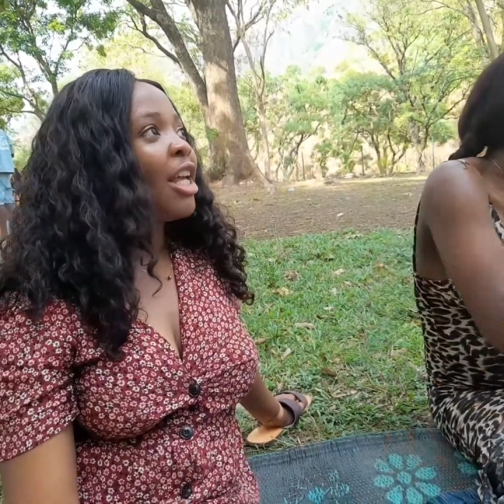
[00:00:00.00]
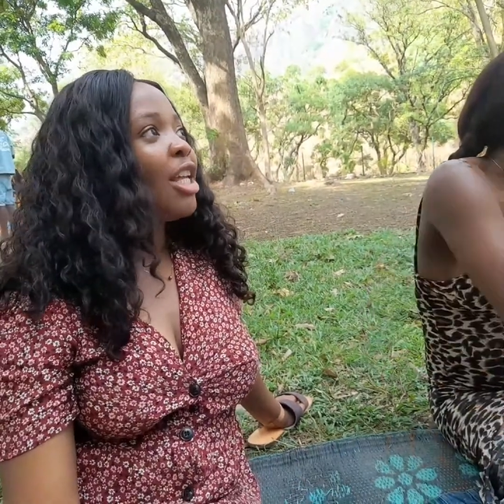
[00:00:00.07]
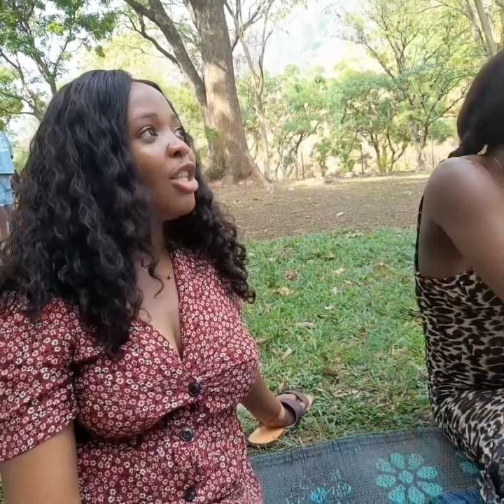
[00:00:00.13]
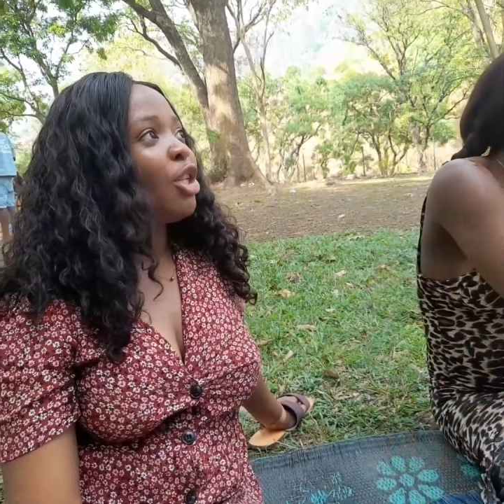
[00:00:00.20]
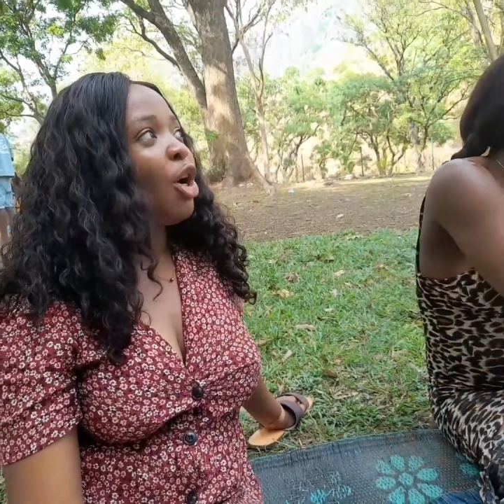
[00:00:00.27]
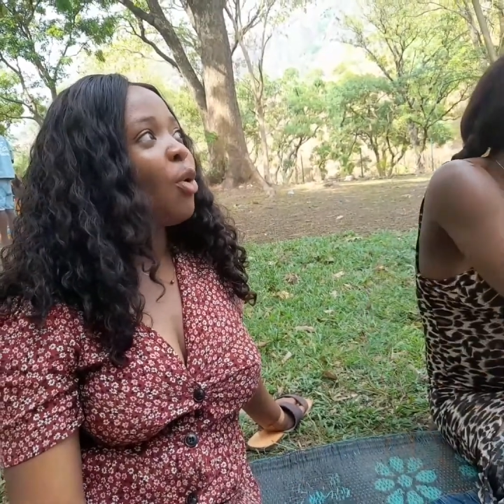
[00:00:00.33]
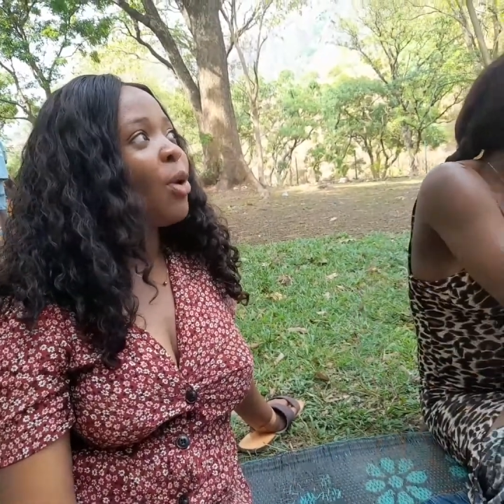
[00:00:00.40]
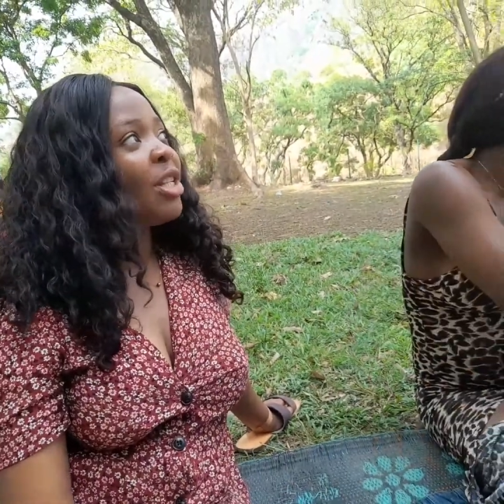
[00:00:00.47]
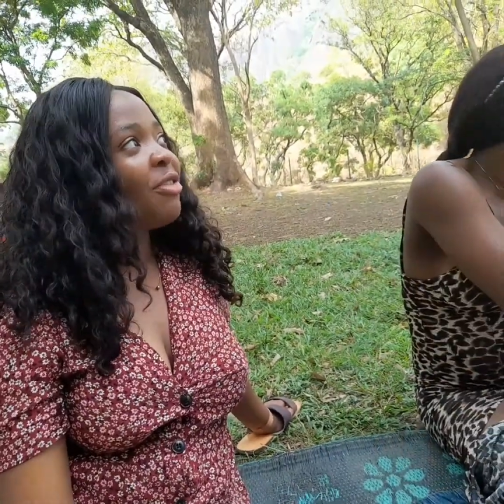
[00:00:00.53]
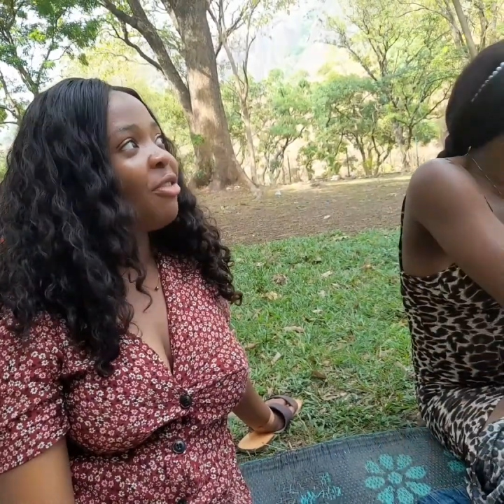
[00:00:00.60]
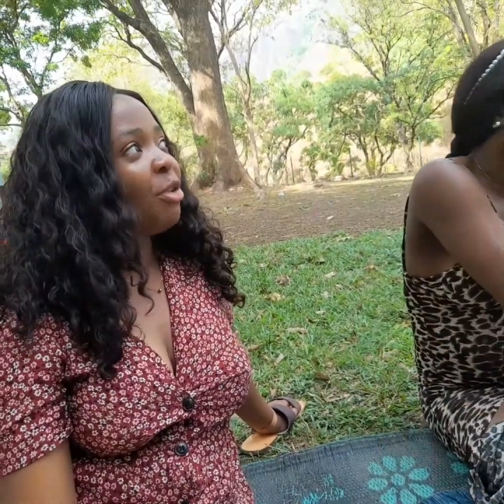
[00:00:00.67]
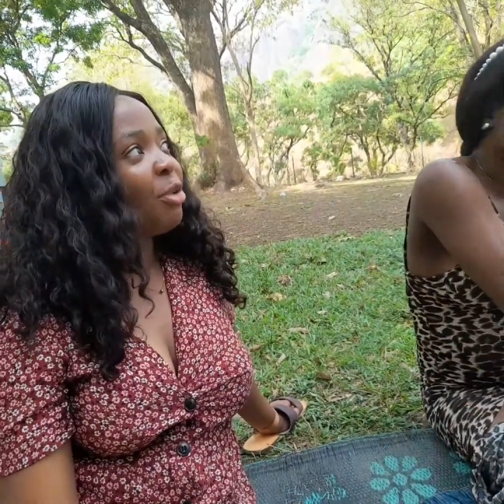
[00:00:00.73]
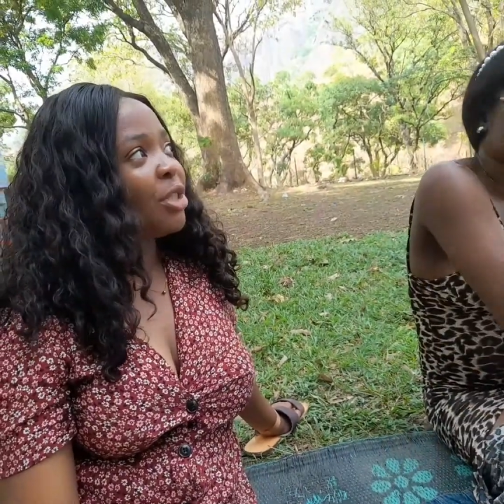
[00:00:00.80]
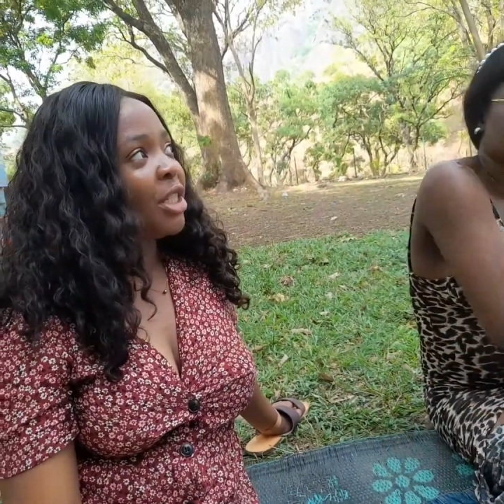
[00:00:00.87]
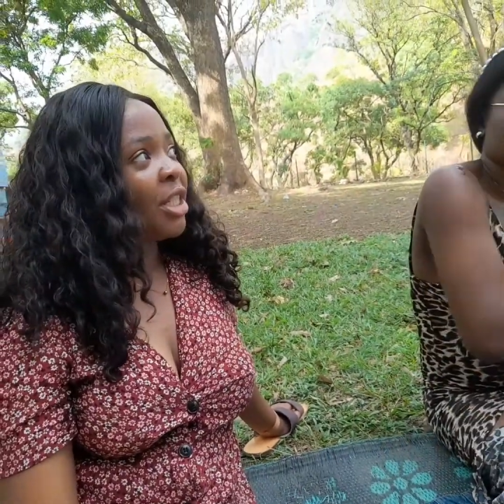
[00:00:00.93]
they always
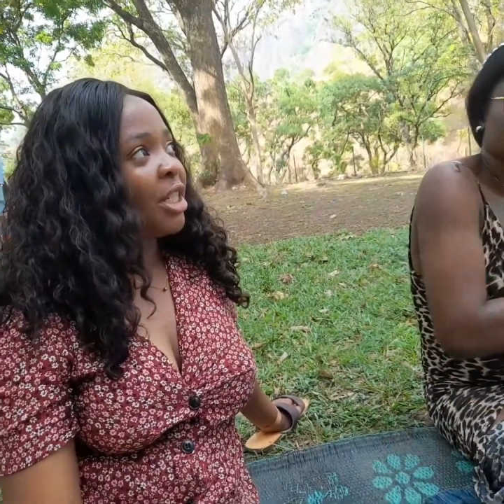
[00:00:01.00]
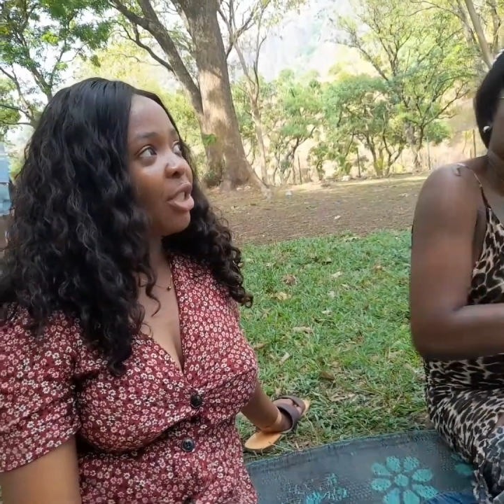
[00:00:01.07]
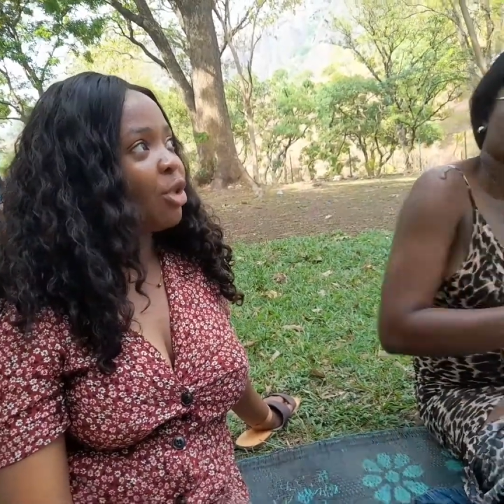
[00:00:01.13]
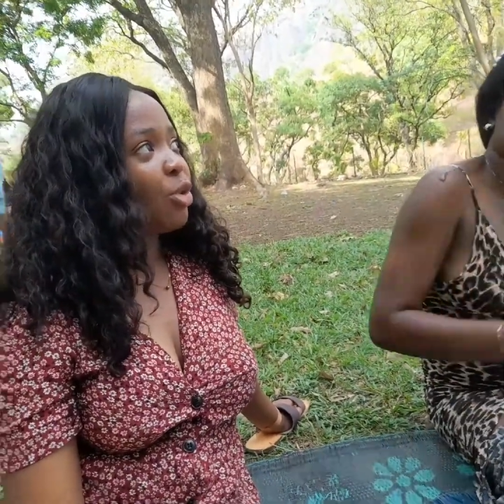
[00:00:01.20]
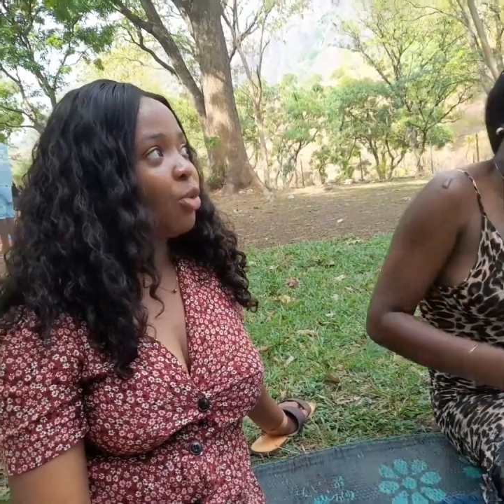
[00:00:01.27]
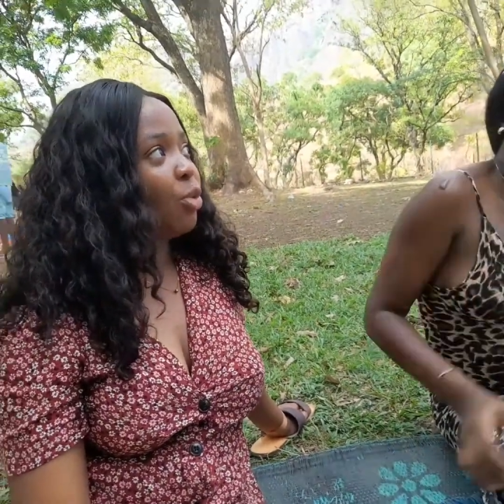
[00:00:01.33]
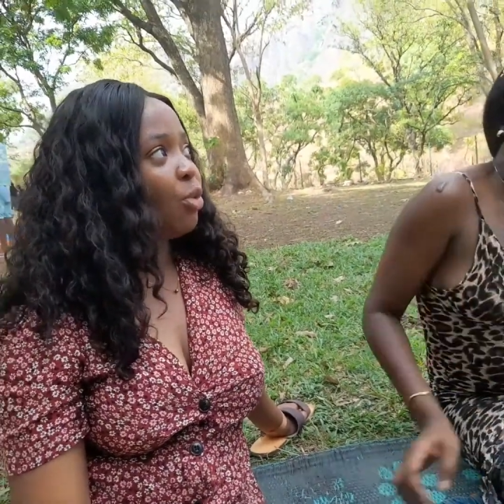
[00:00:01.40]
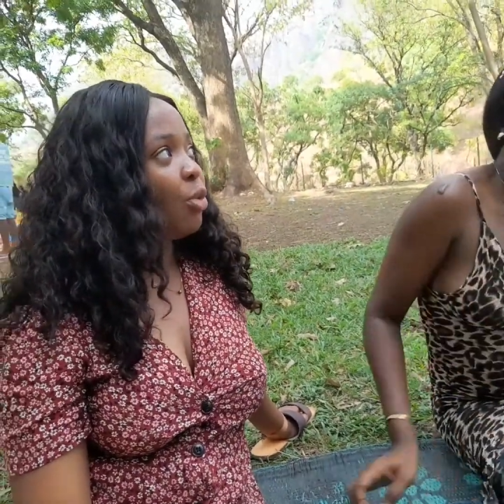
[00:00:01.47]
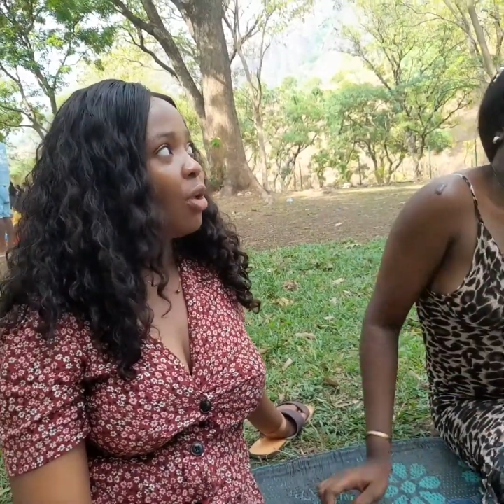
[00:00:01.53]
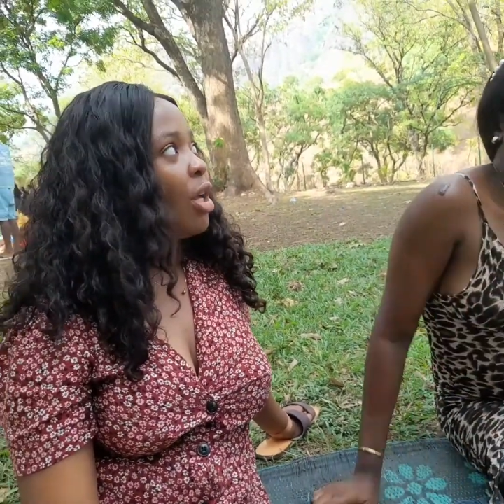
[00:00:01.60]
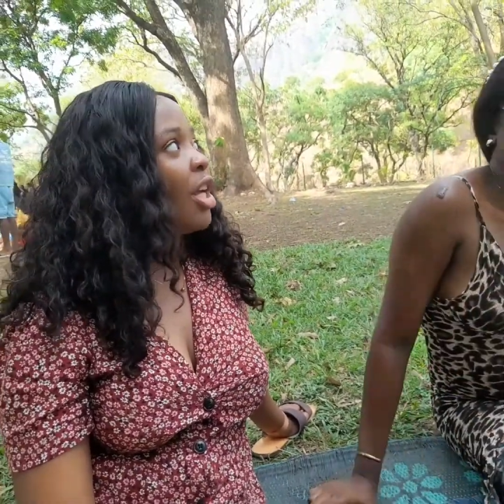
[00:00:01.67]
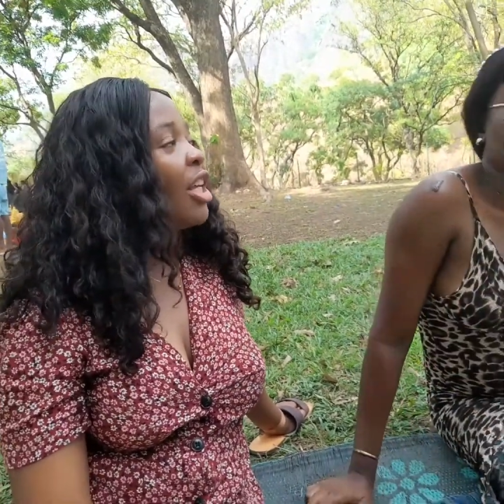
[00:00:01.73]
feel the need to